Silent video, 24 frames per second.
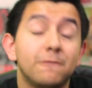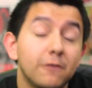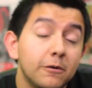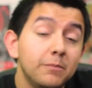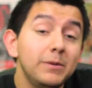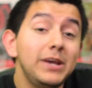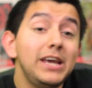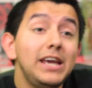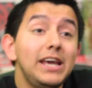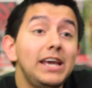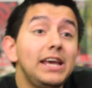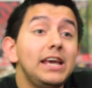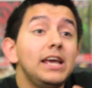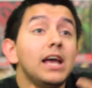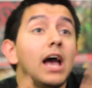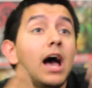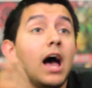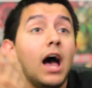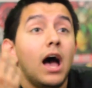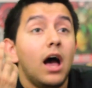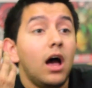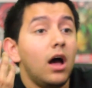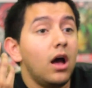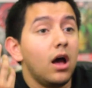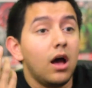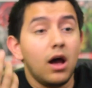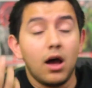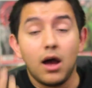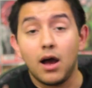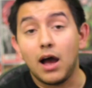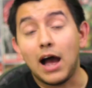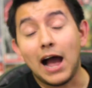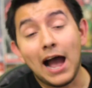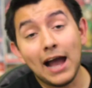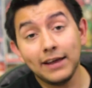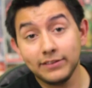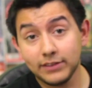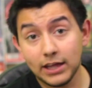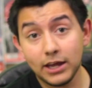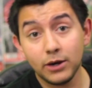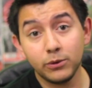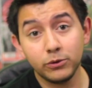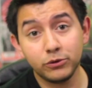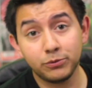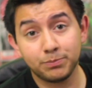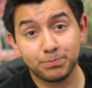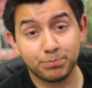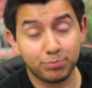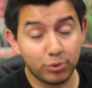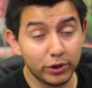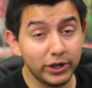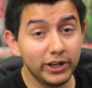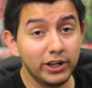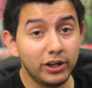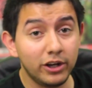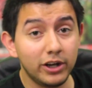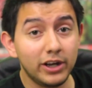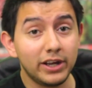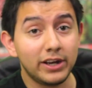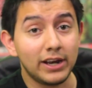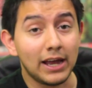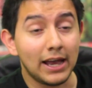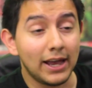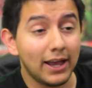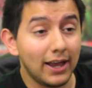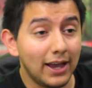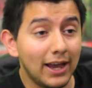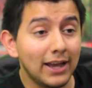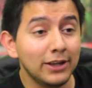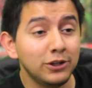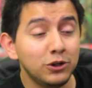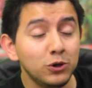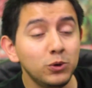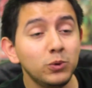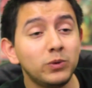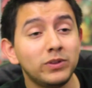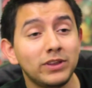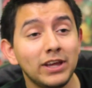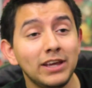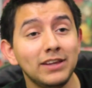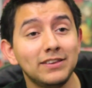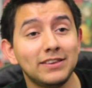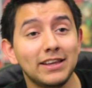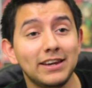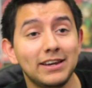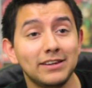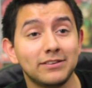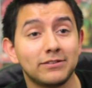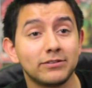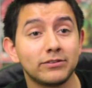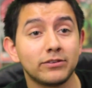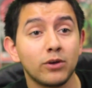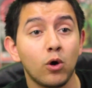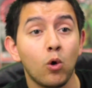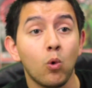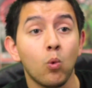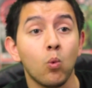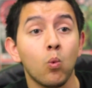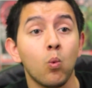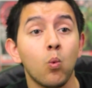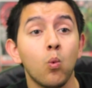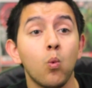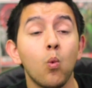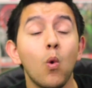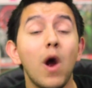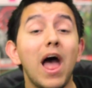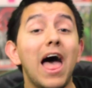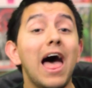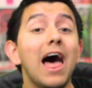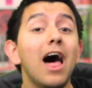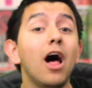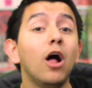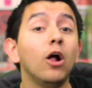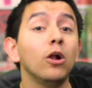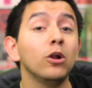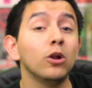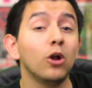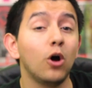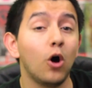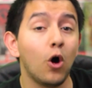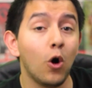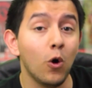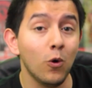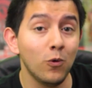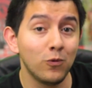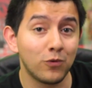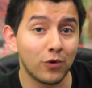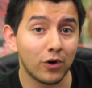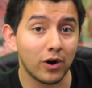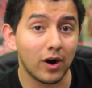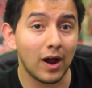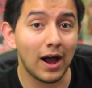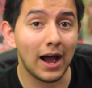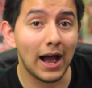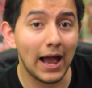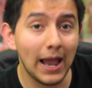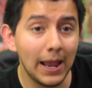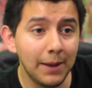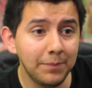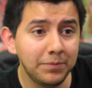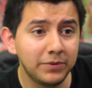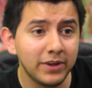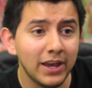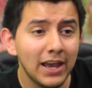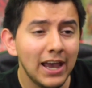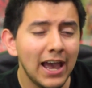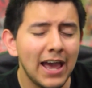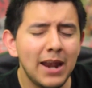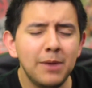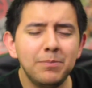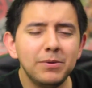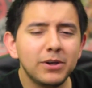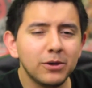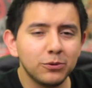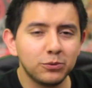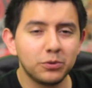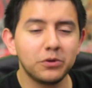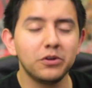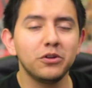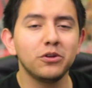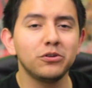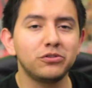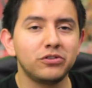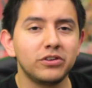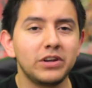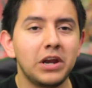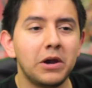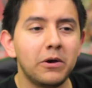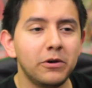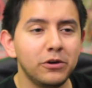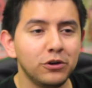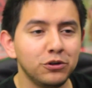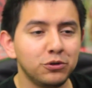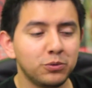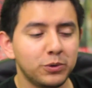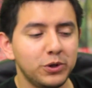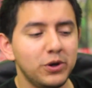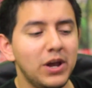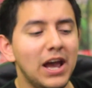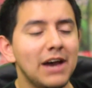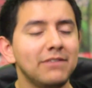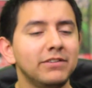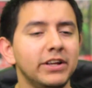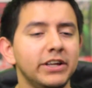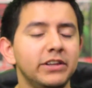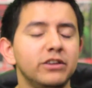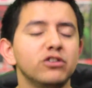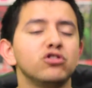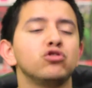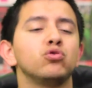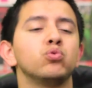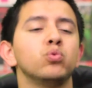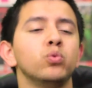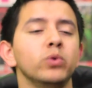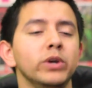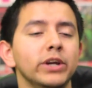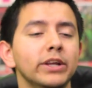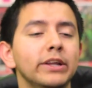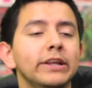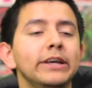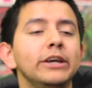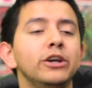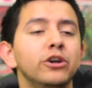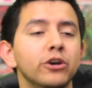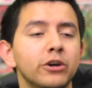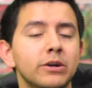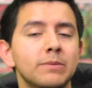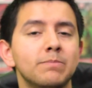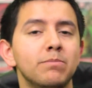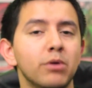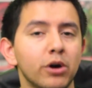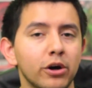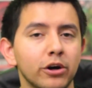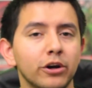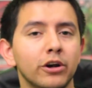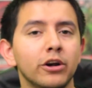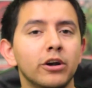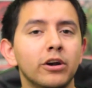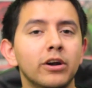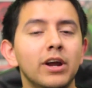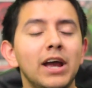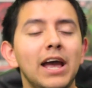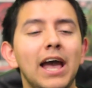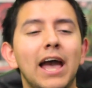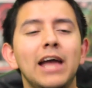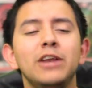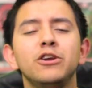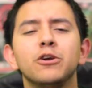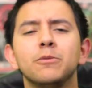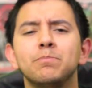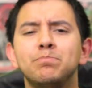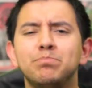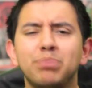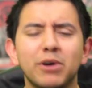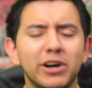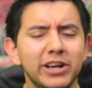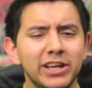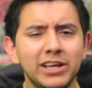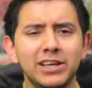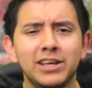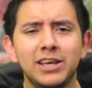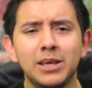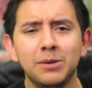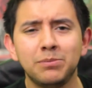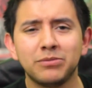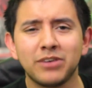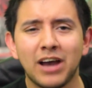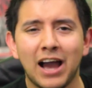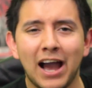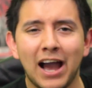For me, I thought it was pretty good. I do think that it's well overhyped, and it becomes one of those scenarios where you have like this really good burger and your buddy keeps